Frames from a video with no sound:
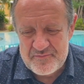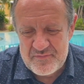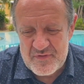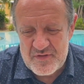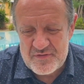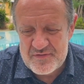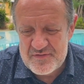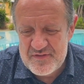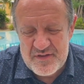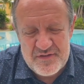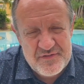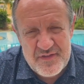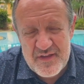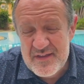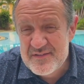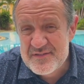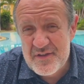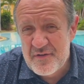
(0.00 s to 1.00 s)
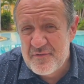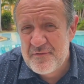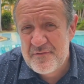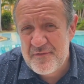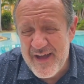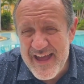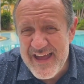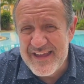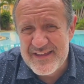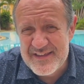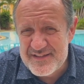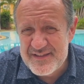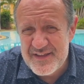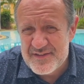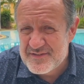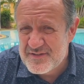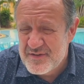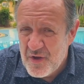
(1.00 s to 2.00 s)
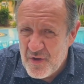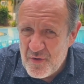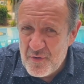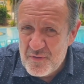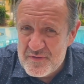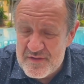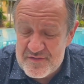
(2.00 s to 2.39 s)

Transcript: because these things are fake. It doesn't hold.